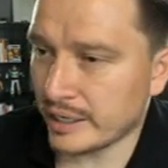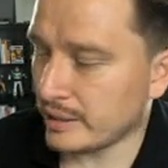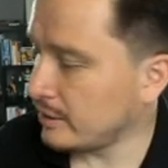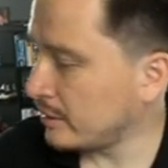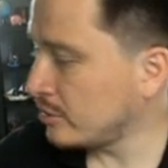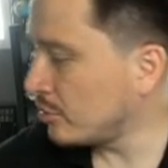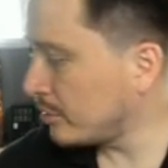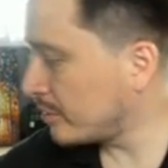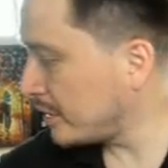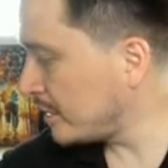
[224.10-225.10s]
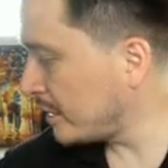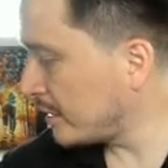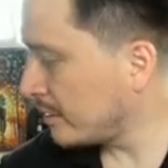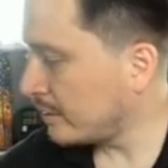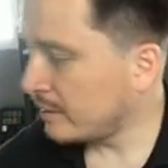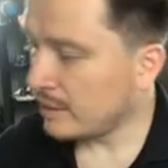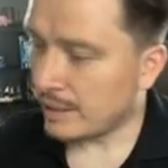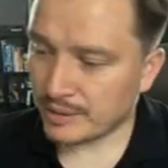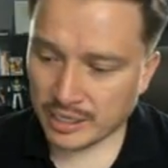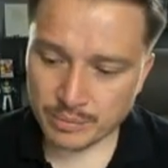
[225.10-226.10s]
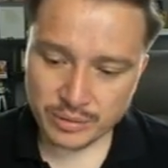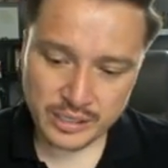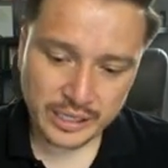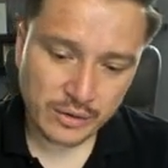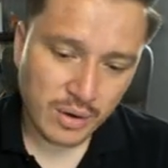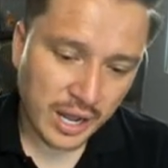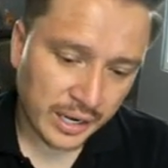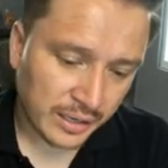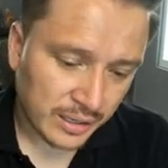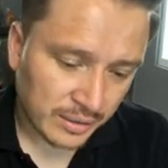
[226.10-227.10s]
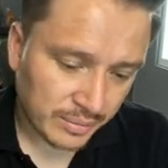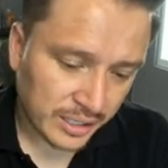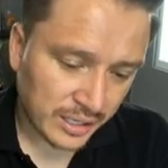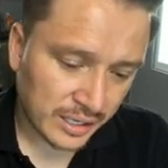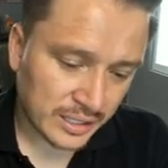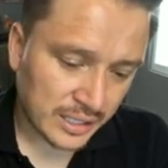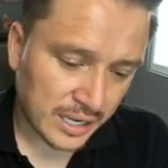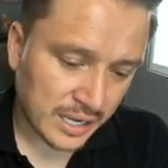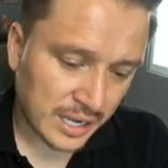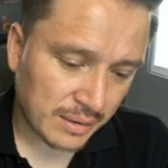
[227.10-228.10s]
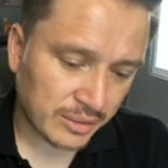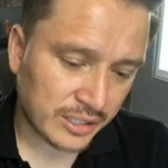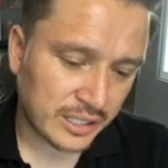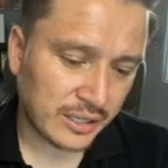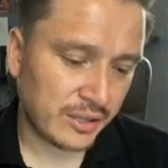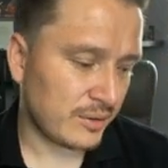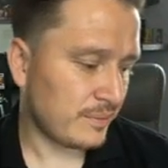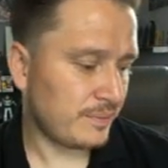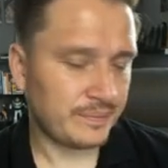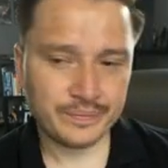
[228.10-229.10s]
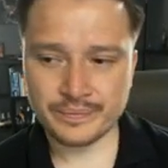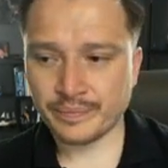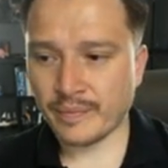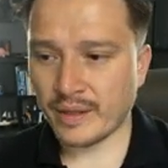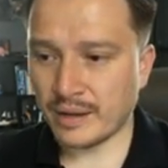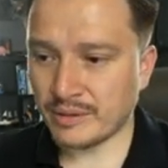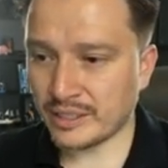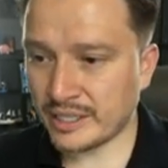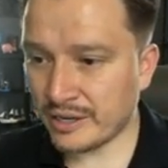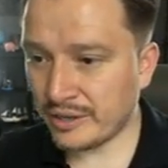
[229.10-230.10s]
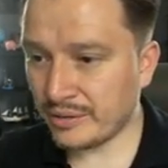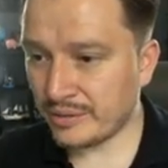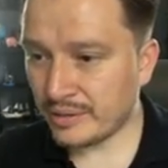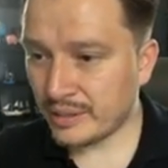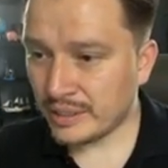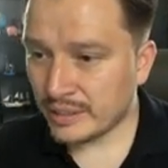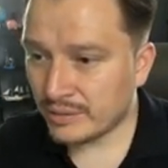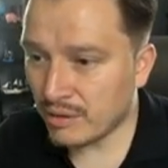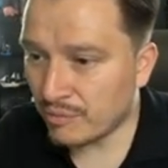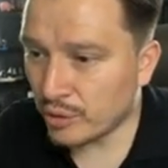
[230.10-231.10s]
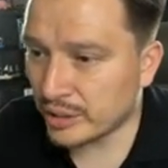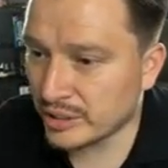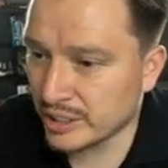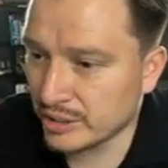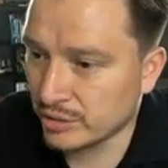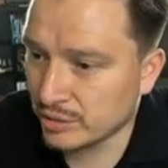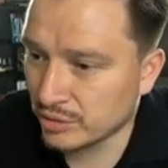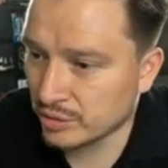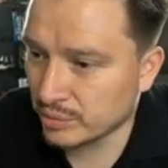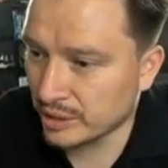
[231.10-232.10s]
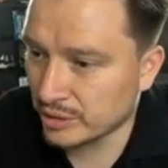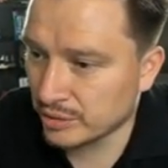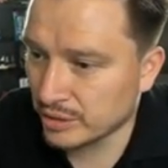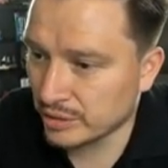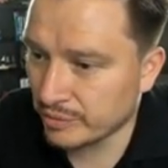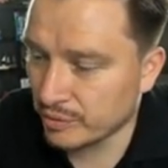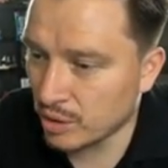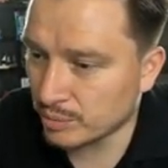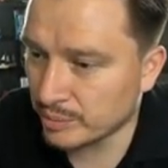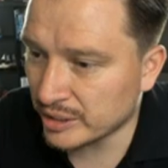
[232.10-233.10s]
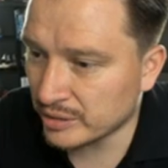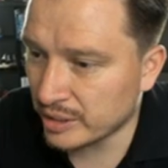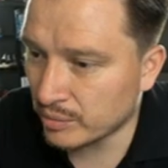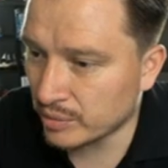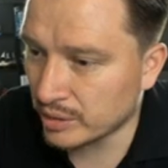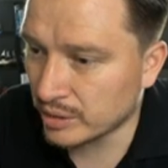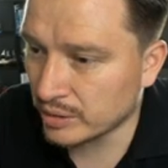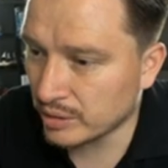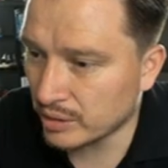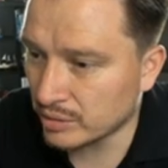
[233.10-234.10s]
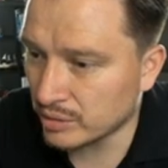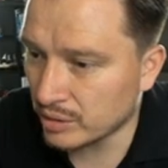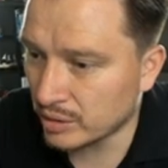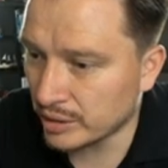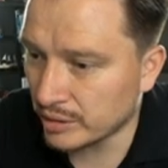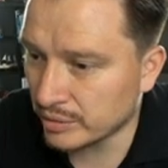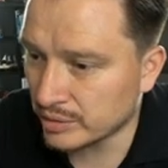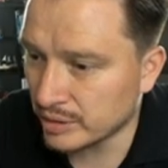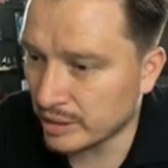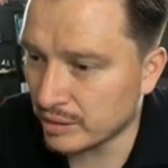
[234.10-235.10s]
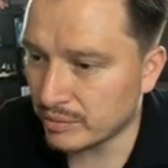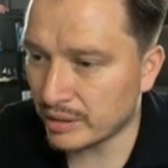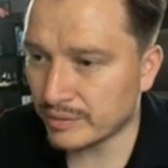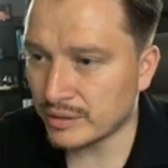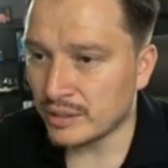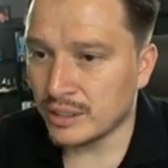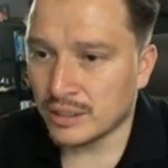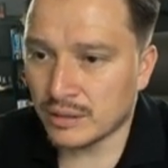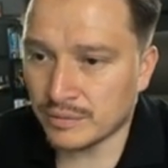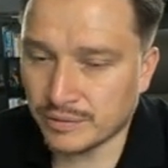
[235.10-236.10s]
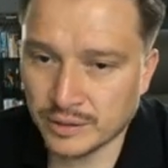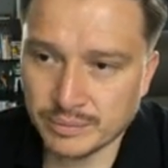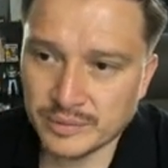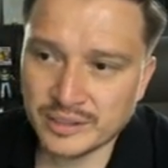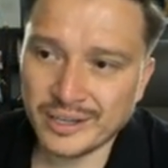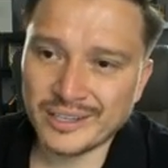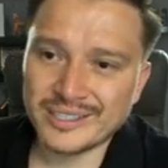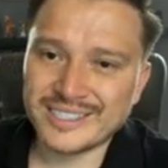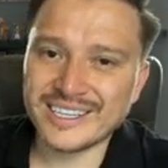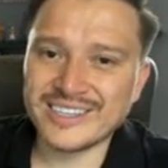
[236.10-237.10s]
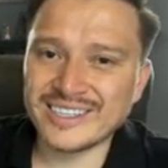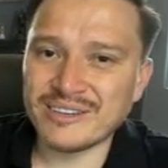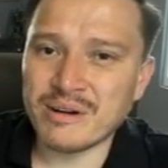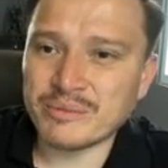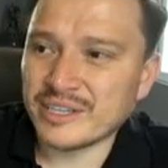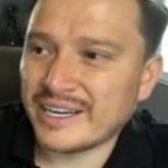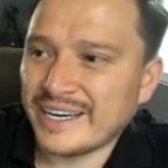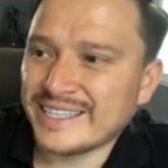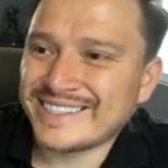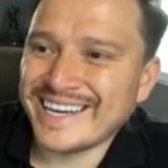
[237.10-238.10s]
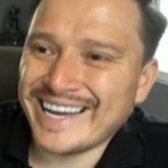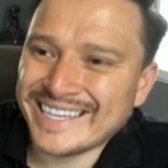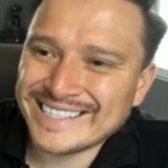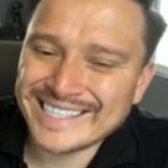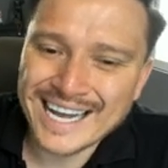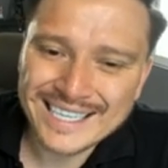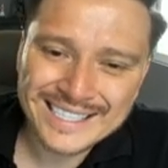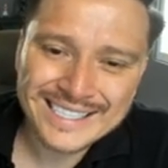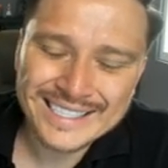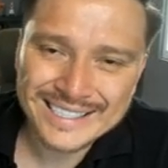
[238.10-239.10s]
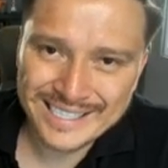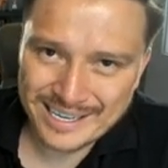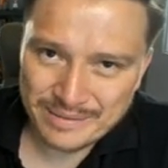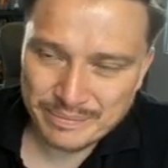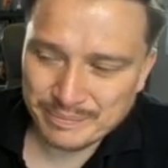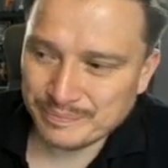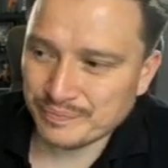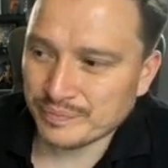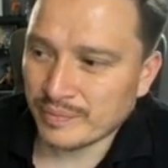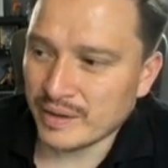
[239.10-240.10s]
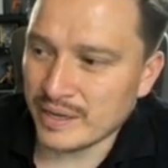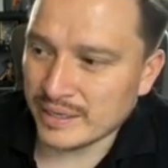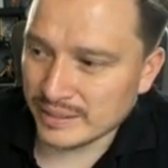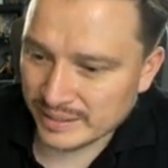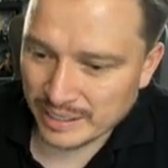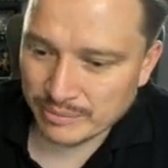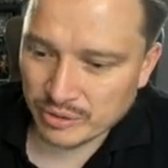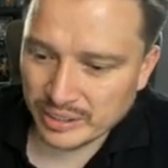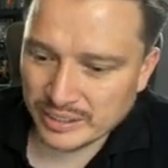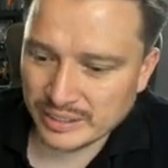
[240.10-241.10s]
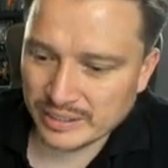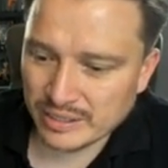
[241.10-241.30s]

and, and join or anything. I'm not gonna put the link. Why? Because uh, I'm gonna tell you. I'm gonna tell you to avoid congestion due to range users. If you optimize the network, you can also log in using uh, whatever. Confirm. So take a look at their website. It's exactly the same. Same crazy